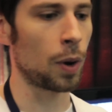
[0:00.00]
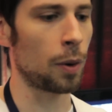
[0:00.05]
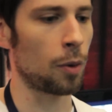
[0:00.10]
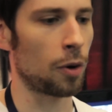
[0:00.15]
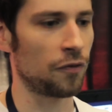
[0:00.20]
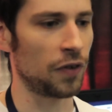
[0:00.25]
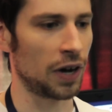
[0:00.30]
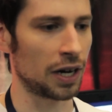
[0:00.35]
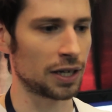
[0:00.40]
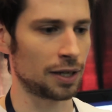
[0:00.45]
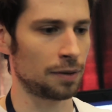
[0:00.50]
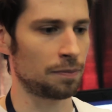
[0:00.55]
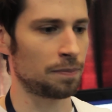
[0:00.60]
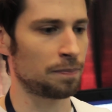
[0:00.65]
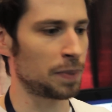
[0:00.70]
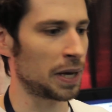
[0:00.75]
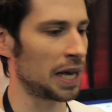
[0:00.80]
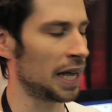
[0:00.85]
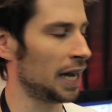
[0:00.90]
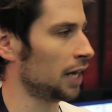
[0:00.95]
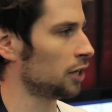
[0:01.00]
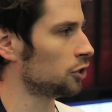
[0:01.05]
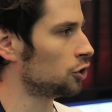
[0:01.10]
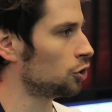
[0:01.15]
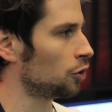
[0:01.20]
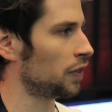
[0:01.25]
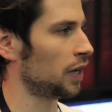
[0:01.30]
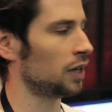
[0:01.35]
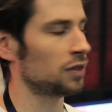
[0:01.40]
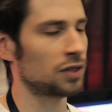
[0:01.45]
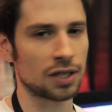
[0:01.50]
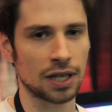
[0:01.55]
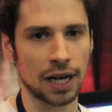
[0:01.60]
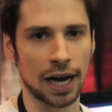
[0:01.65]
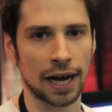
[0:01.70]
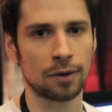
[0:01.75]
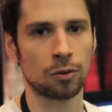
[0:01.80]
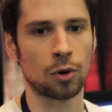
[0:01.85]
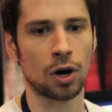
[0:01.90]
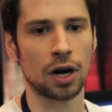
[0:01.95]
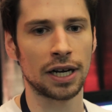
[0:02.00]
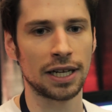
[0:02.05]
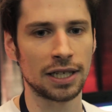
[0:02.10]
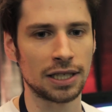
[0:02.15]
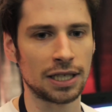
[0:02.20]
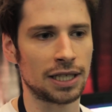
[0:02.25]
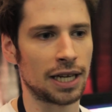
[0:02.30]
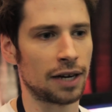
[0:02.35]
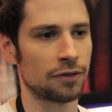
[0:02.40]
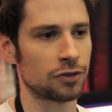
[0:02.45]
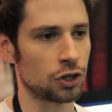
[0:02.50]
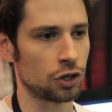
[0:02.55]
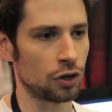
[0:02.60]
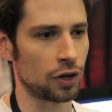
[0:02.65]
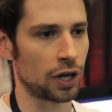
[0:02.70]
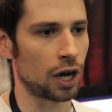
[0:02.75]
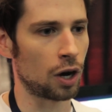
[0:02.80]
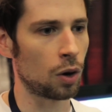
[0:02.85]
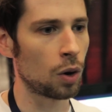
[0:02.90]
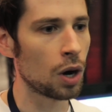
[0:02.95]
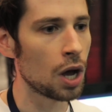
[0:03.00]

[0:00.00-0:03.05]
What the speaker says: were founded beginning in 2009. We're an indie dev studio.